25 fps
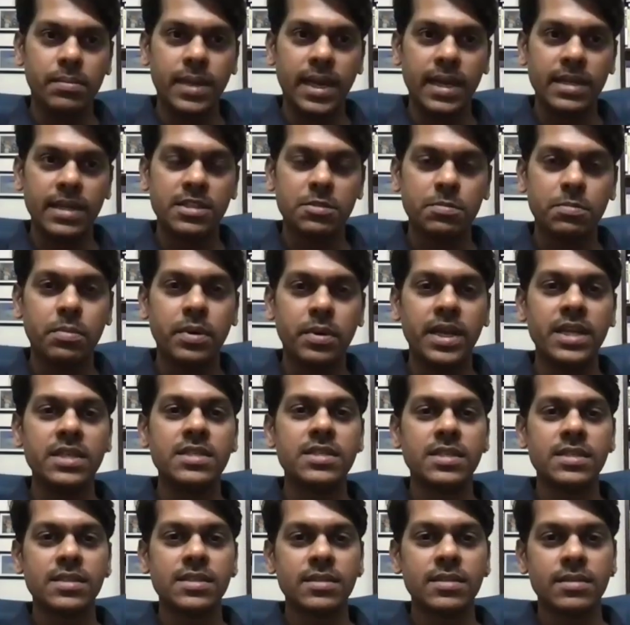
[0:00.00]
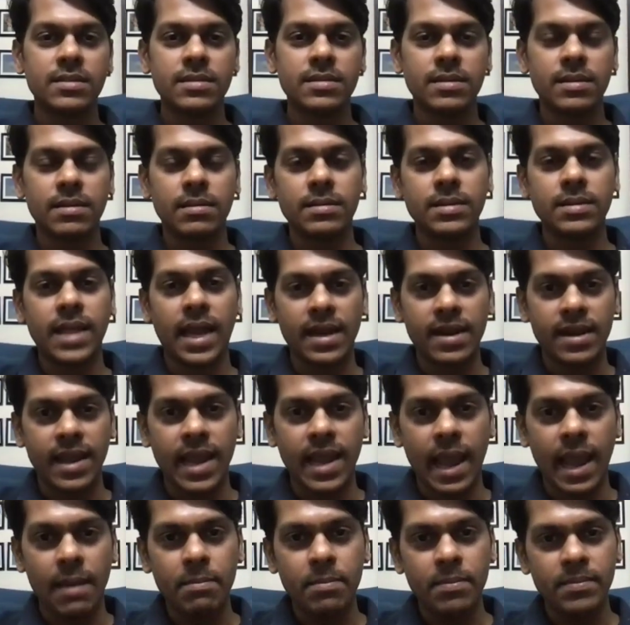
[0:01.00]
Let's bridge us that
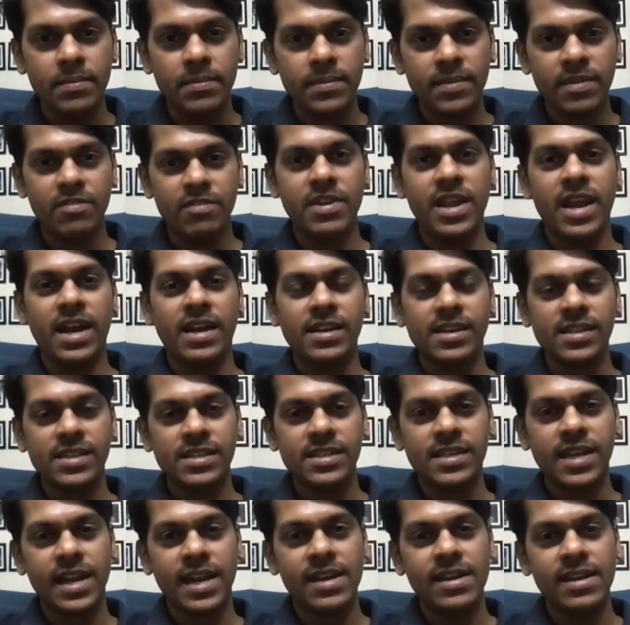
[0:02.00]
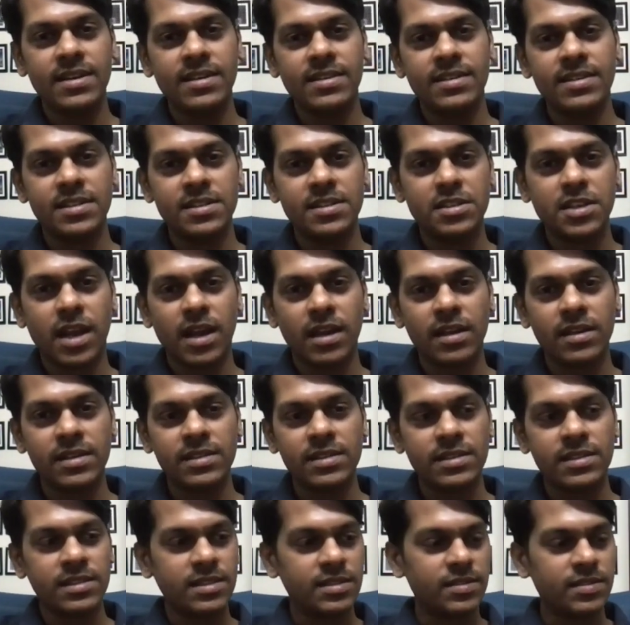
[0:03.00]
gap. We understand the
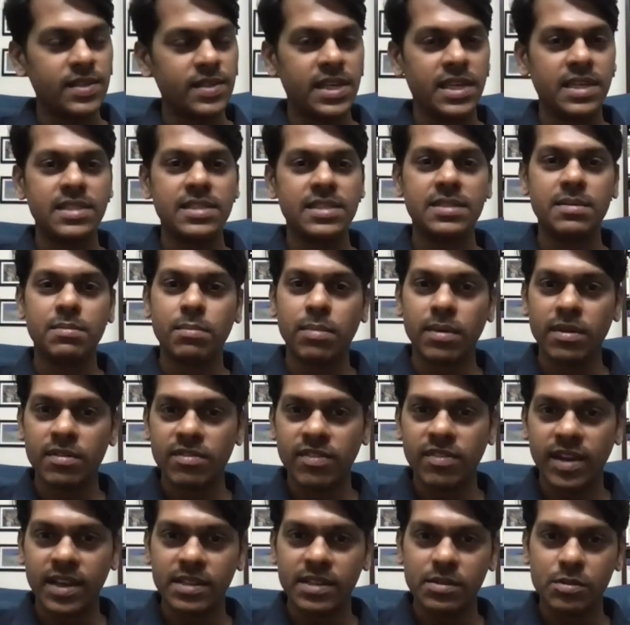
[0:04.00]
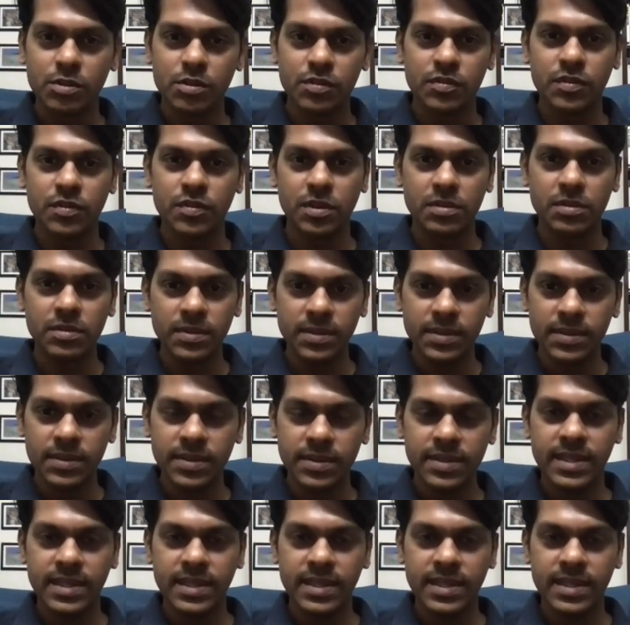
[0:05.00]
jargons. We can simplify those for you.